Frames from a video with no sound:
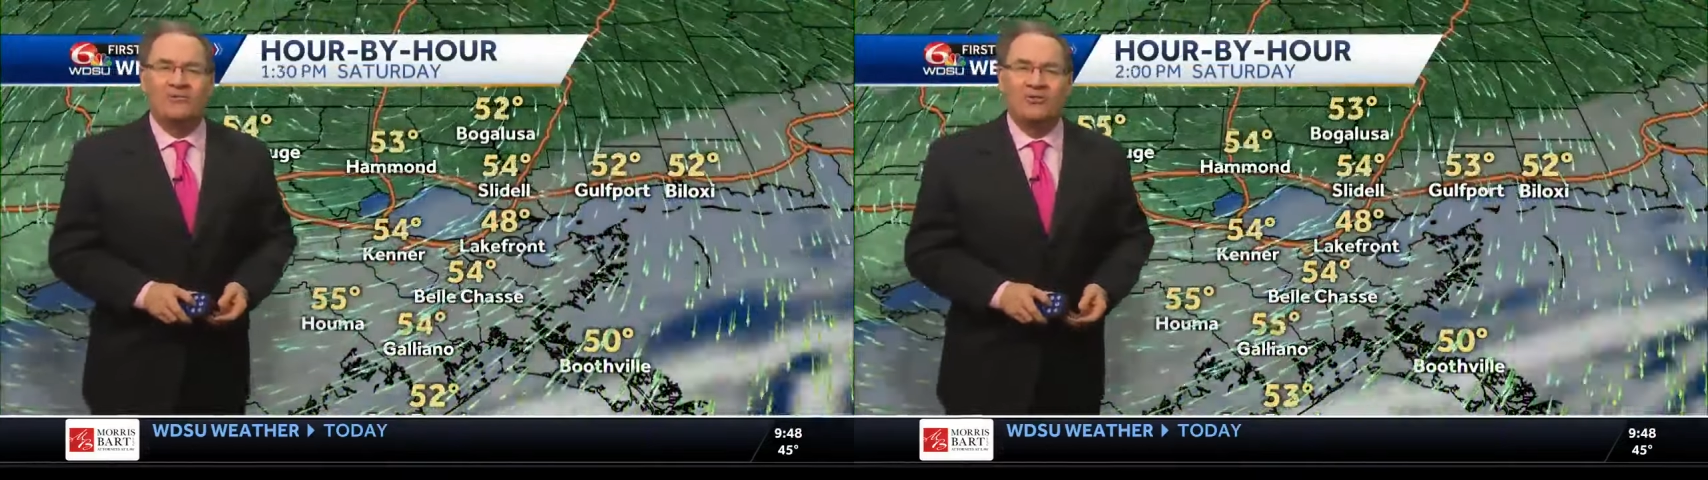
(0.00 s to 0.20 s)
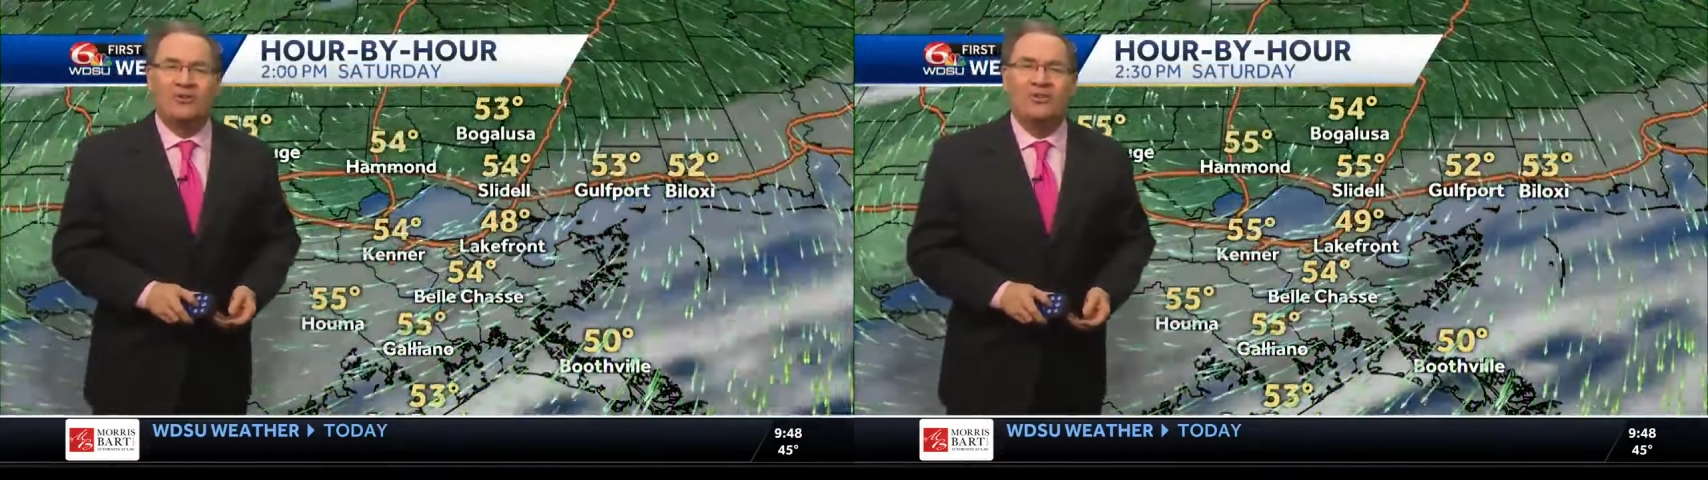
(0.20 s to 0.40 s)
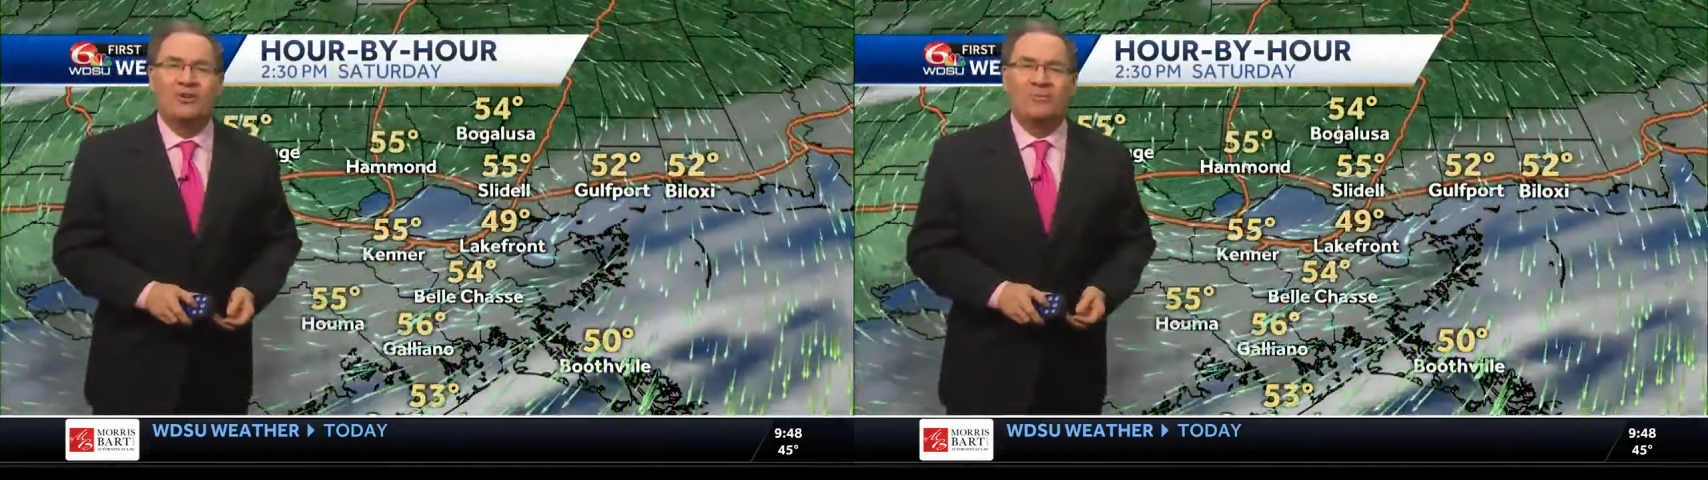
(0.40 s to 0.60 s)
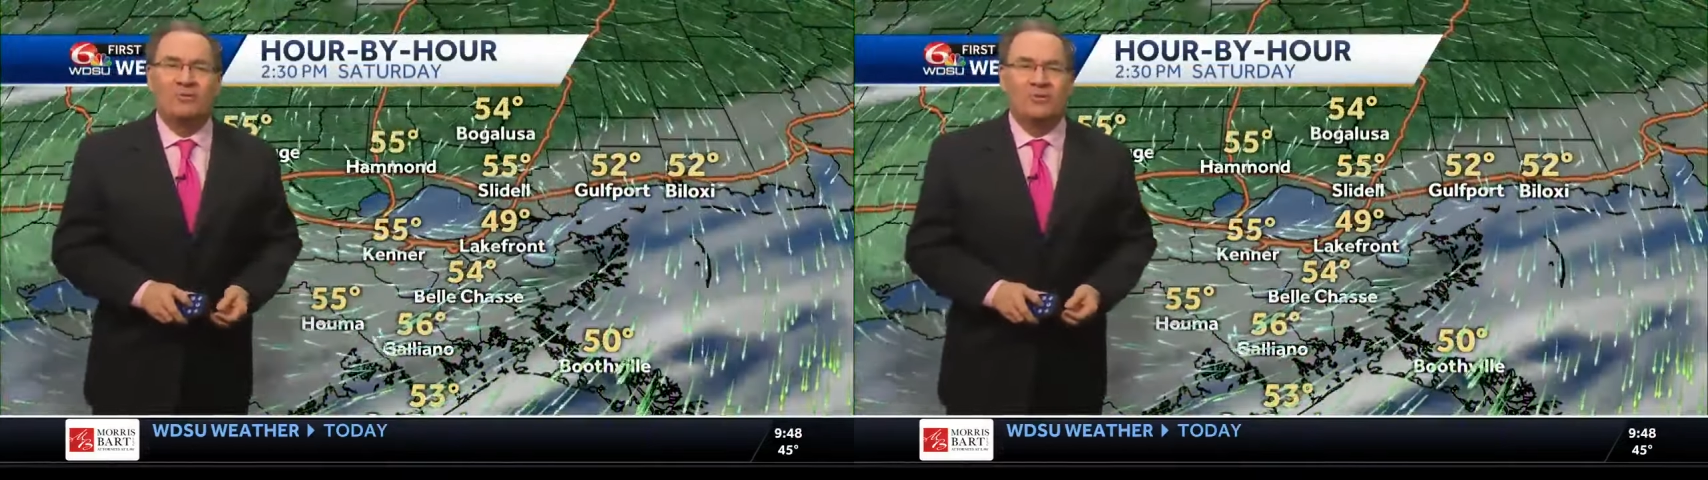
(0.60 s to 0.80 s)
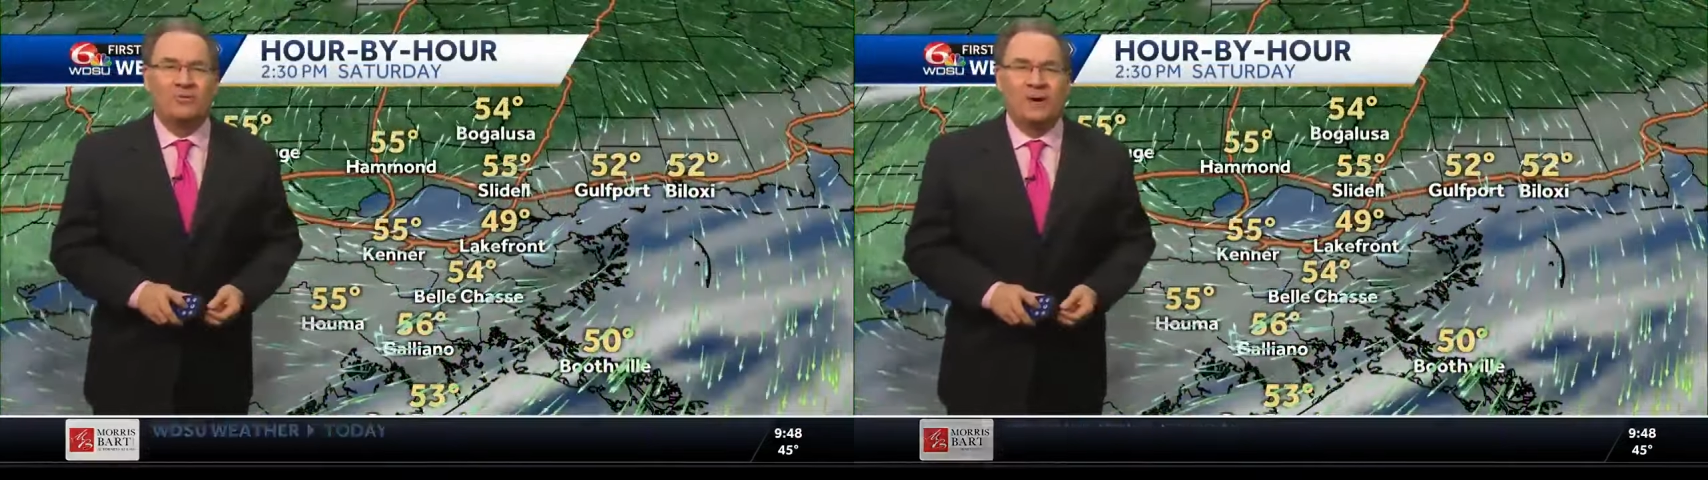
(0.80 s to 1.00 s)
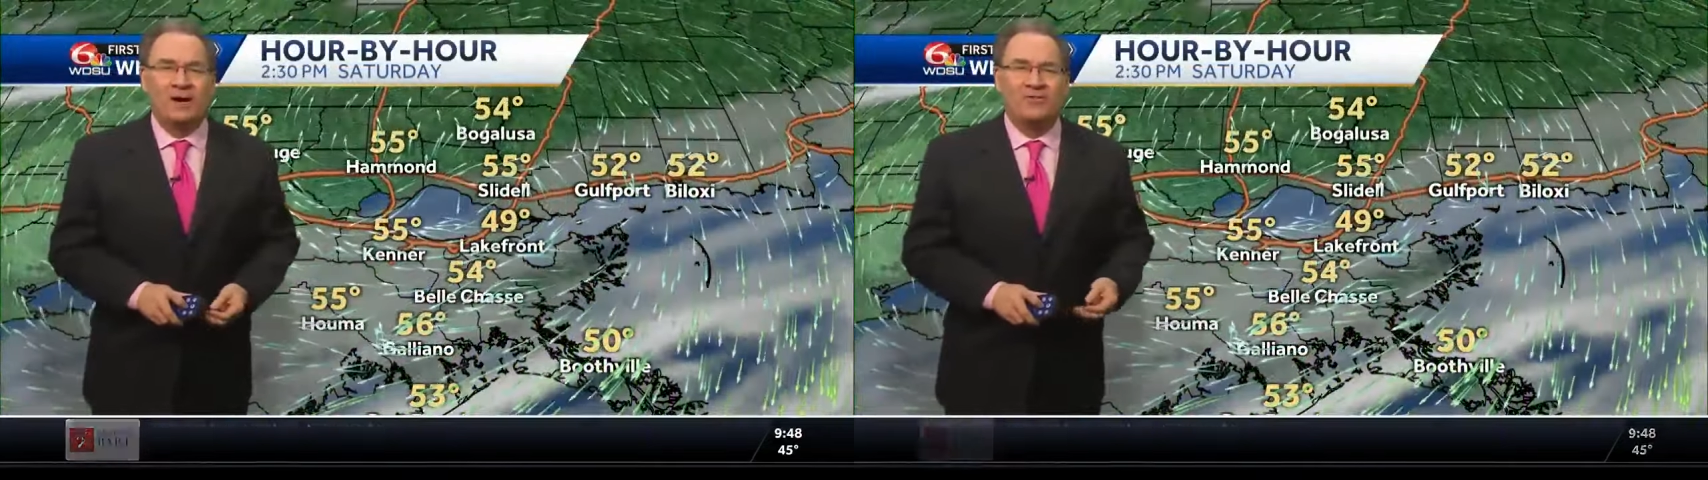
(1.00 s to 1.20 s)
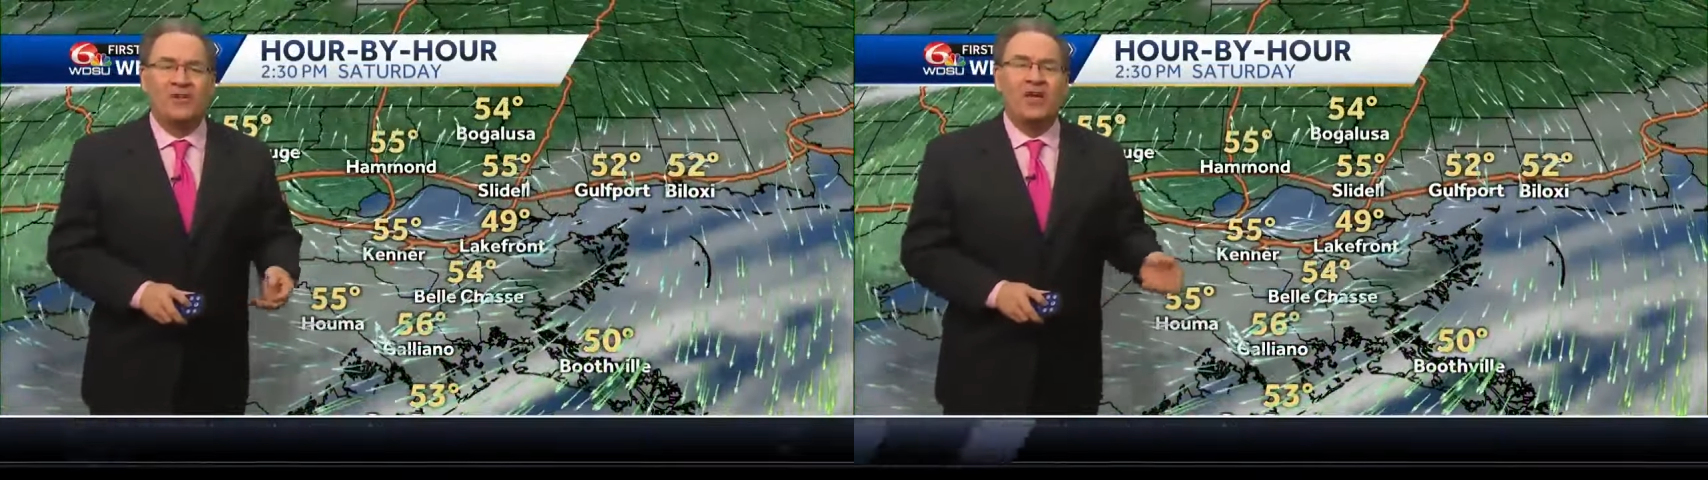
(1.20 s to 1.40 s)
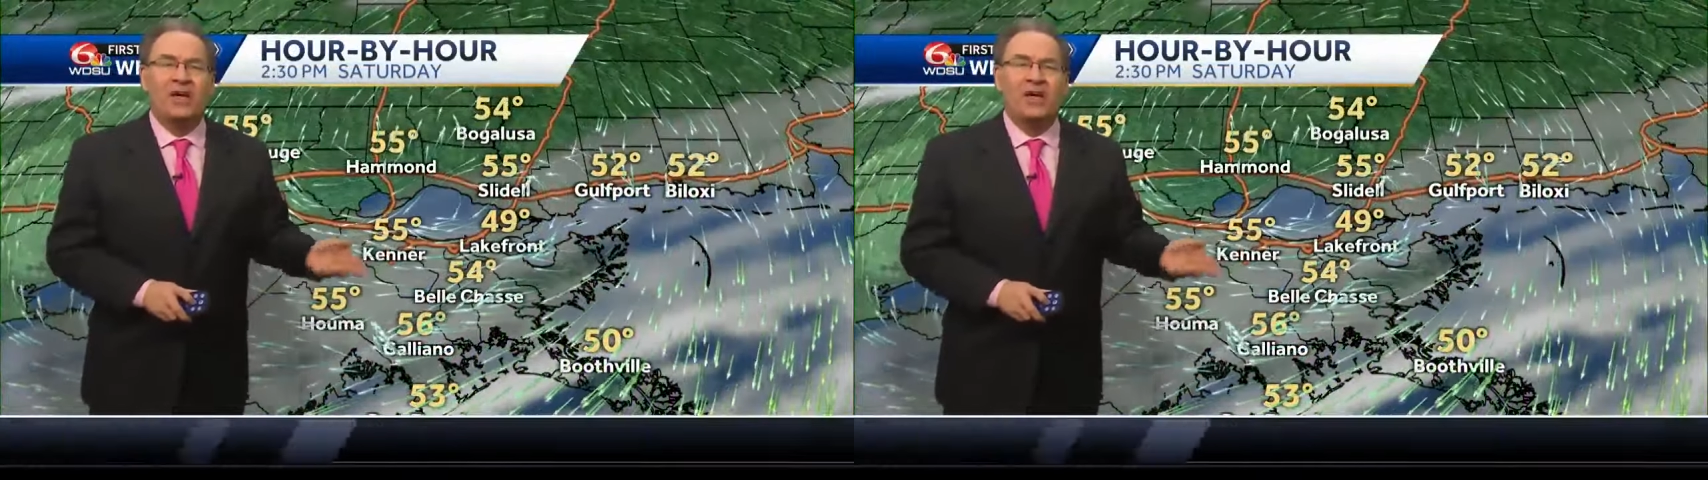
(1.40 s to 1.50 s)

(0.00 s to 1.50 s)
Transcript: show you the computer models.